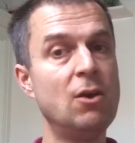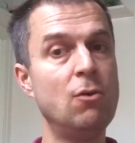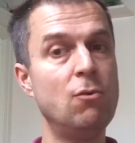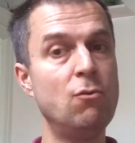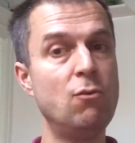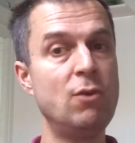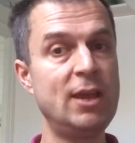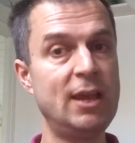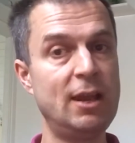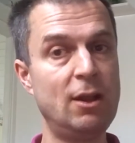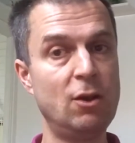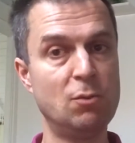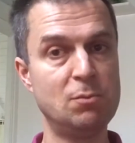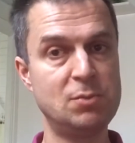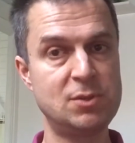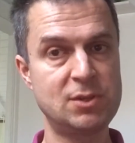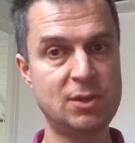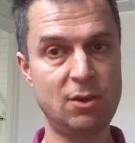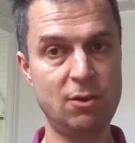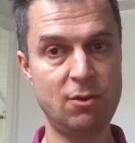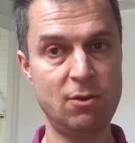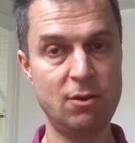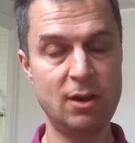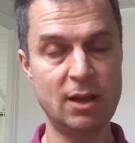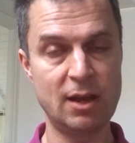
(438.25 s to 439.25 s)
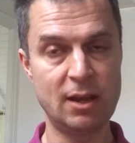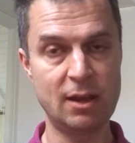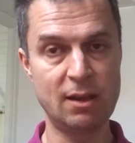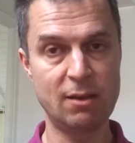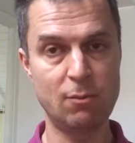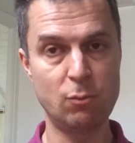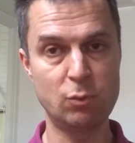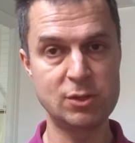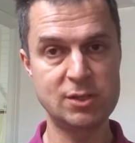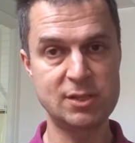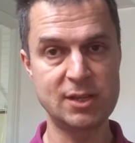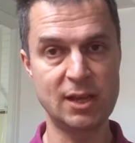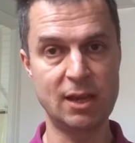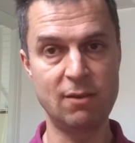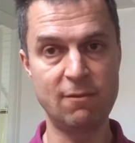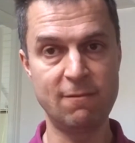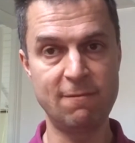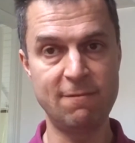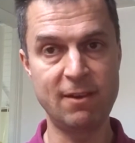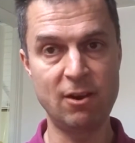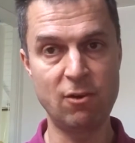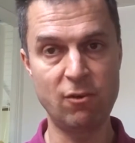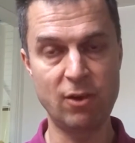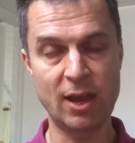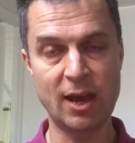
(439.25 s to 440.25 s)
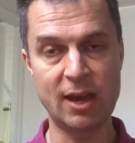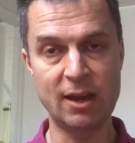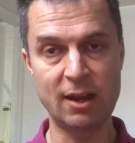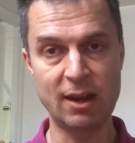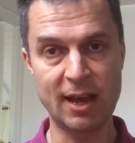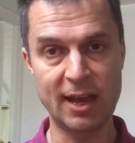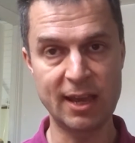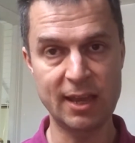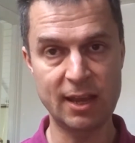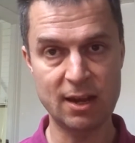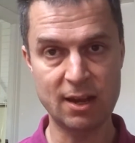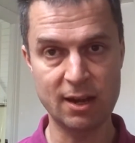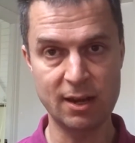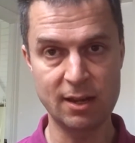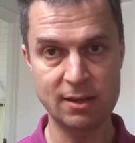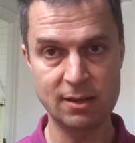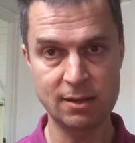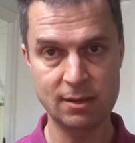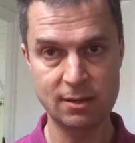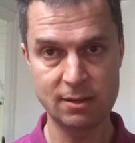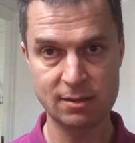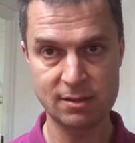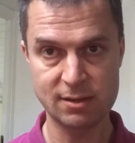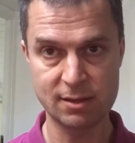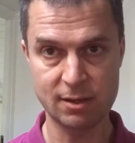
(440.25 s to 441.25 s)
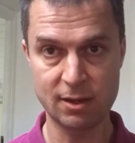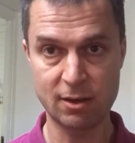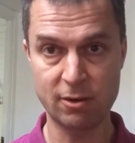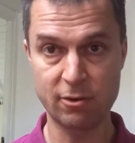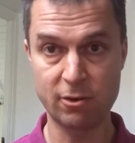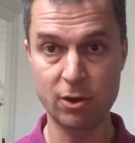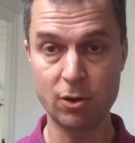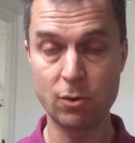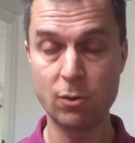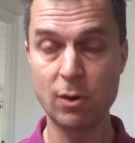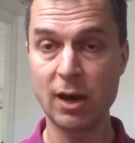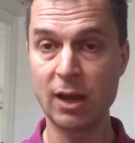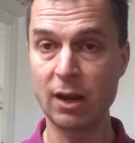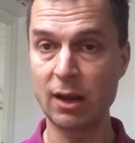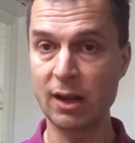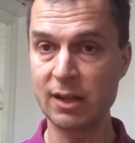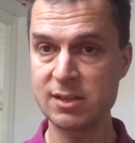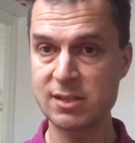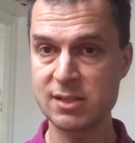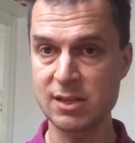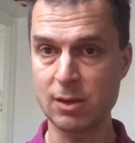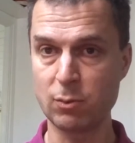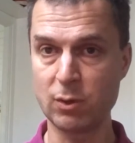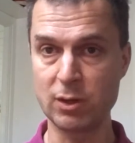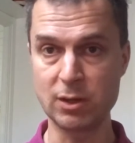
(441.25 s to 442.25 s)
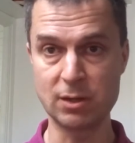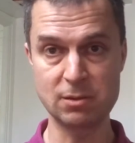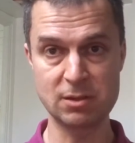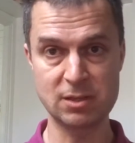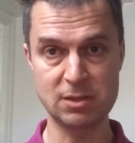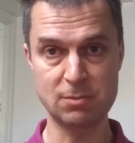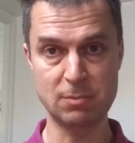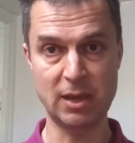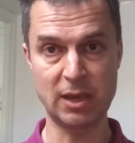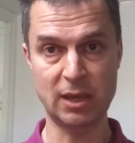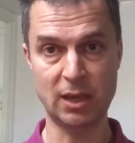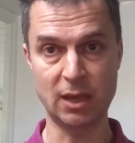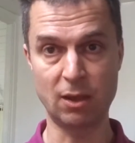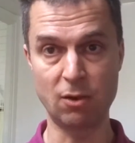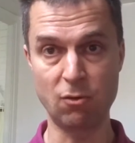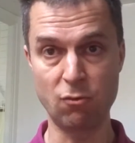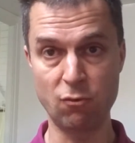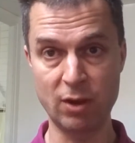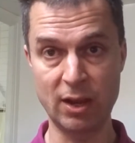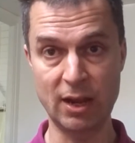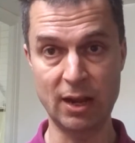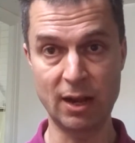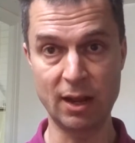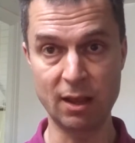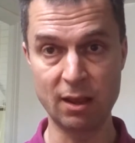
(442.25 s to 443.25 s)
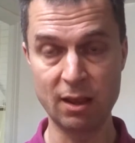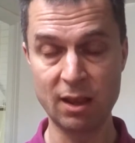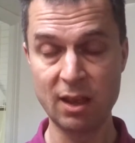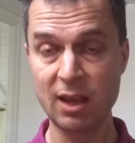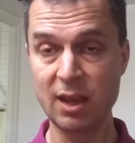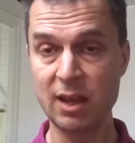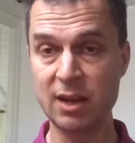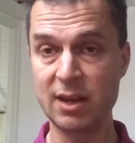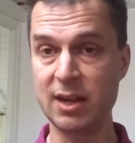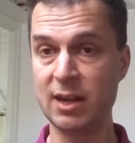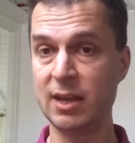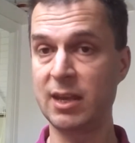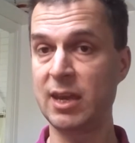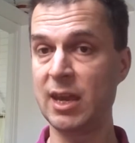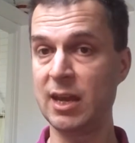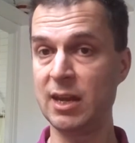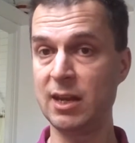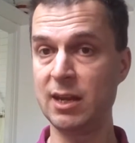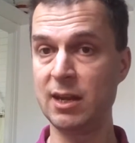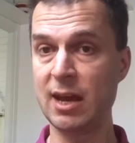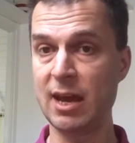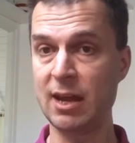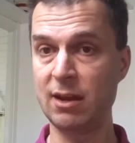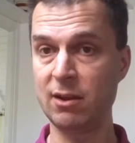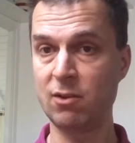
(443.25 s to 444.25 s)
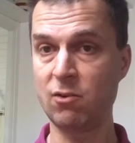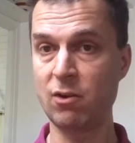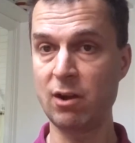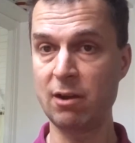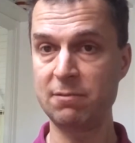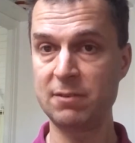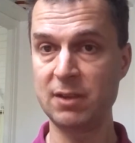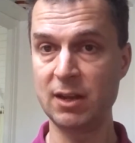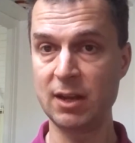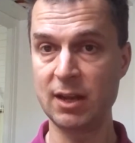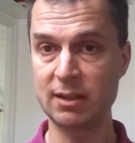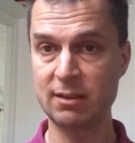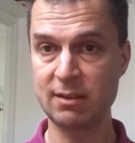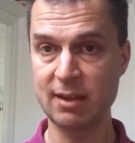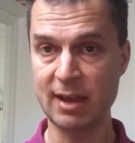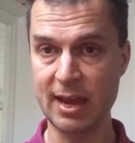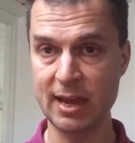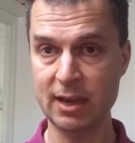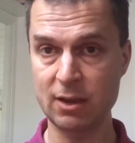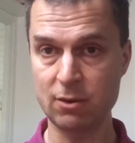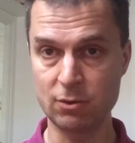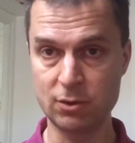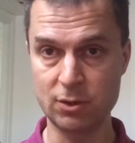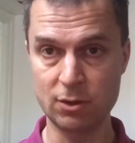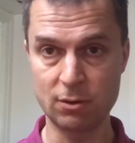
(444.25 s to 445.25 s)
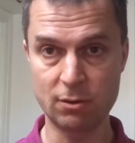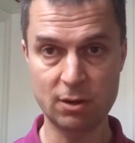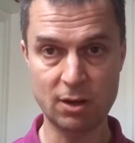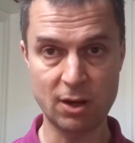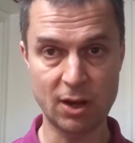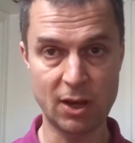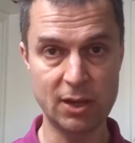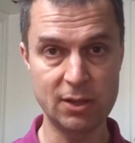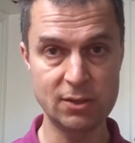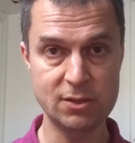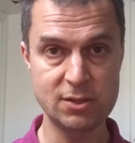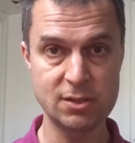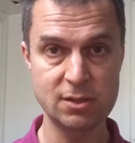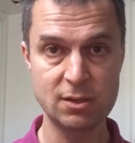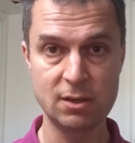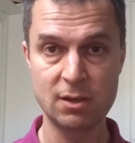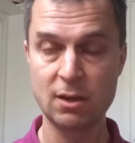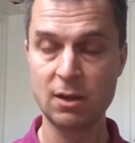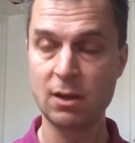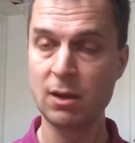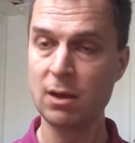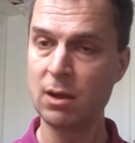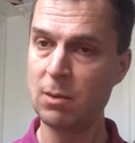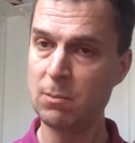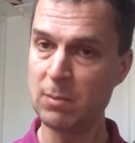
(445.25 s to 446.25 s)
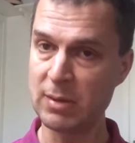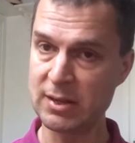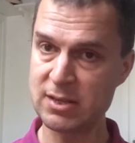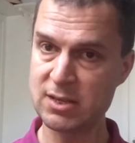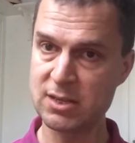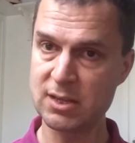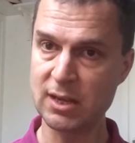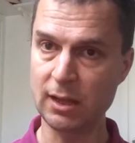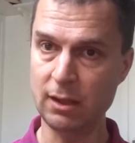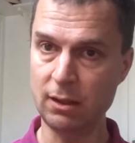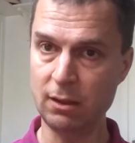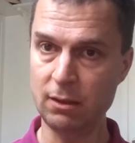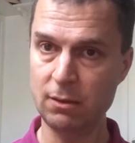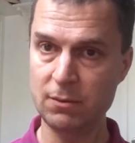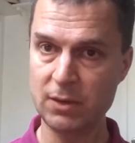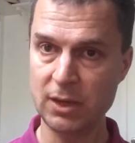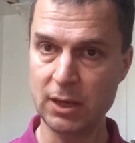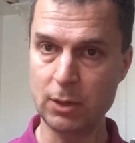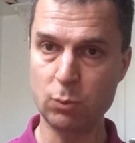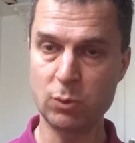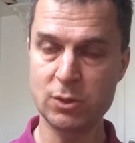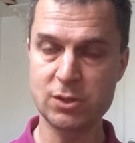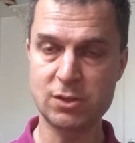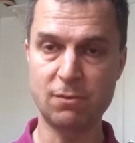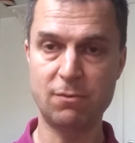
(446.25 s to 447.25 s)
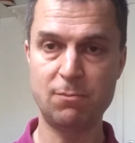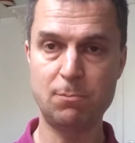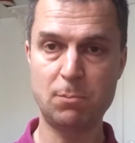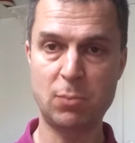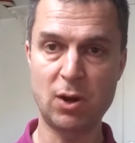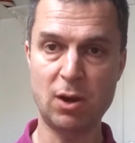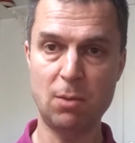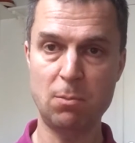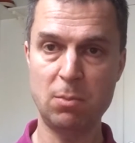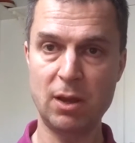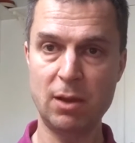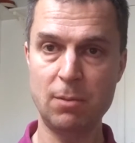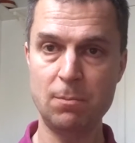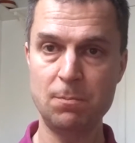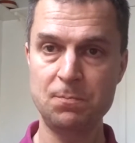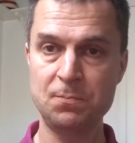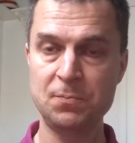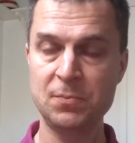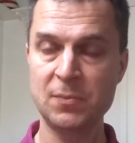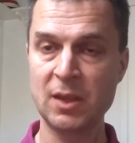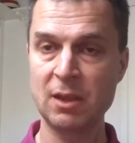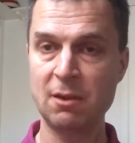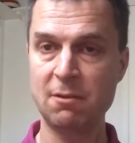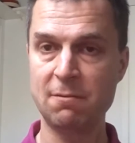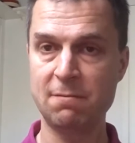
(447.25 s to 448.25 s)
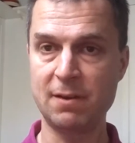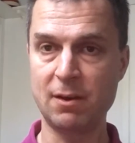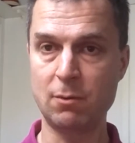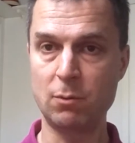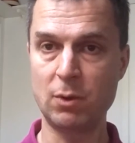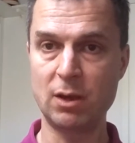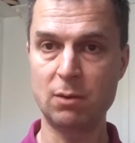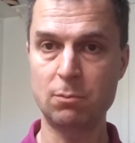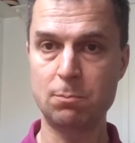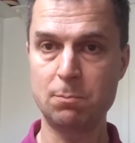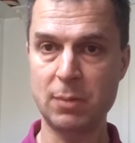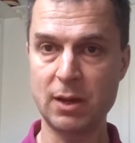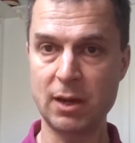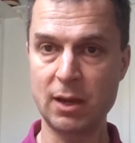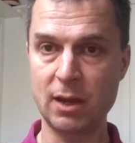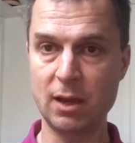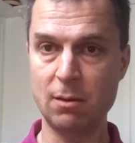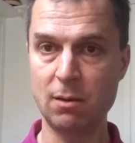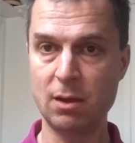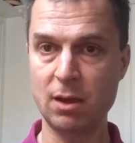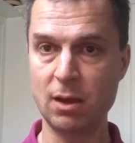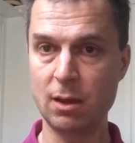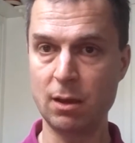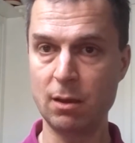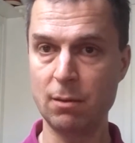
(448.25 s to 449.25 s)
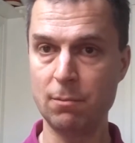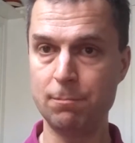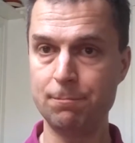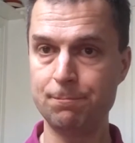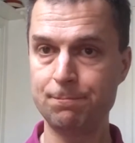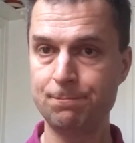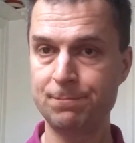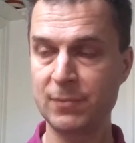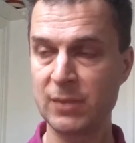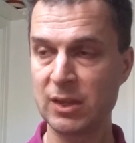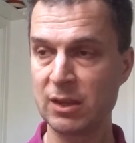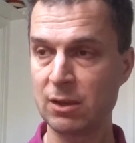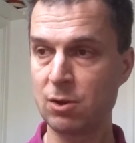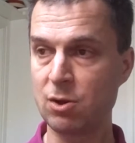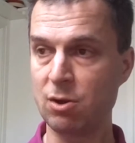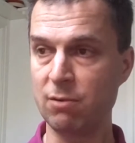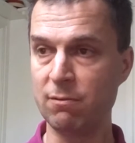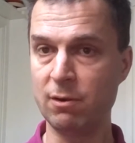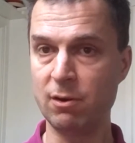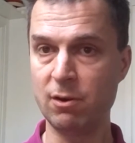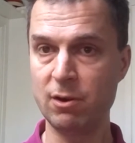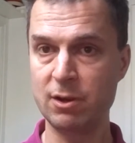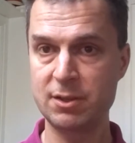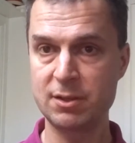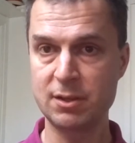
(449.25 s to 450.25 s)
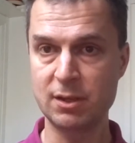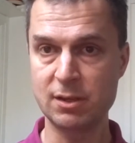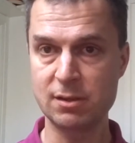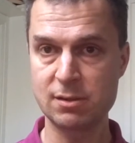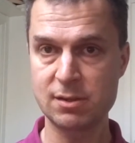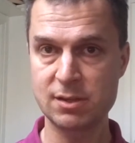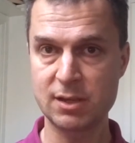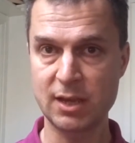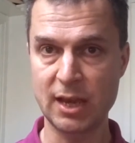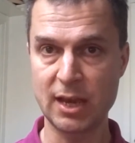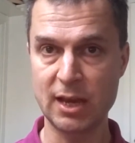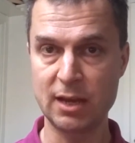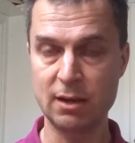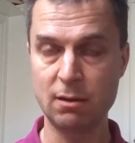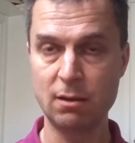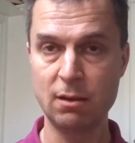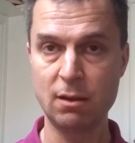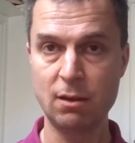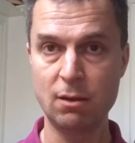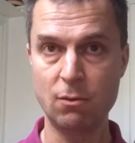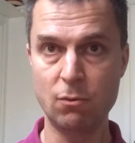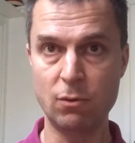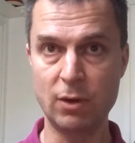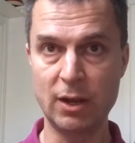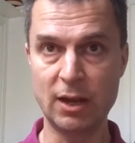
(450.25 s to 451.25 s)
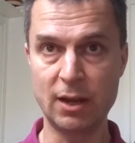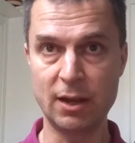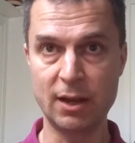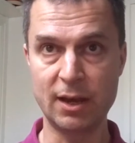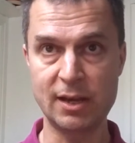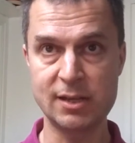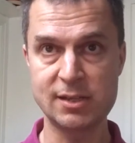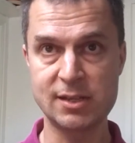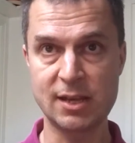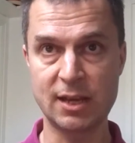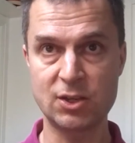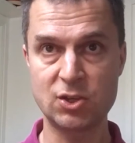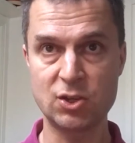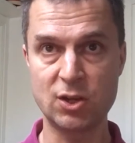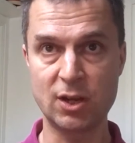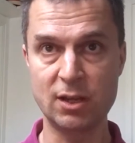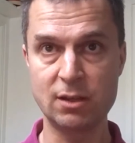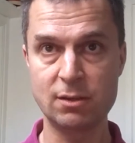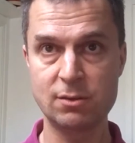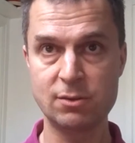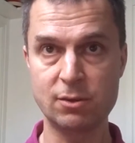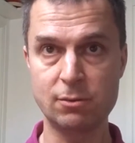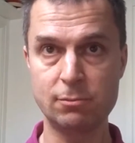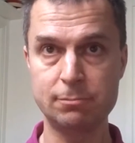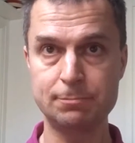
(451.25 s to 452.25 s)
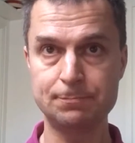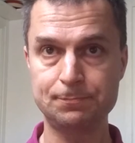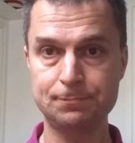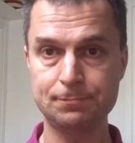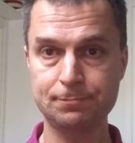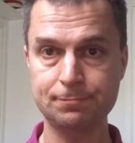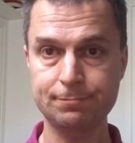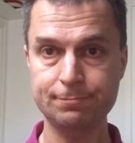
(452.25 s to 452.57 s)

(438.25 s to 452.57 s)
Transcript: A real obscure, and I would say very unlikely scenario, unless someone is making a really dedicated handicrafted attack on your clients. But still, it was a problem found out by Coverity Scan, really nice actually. So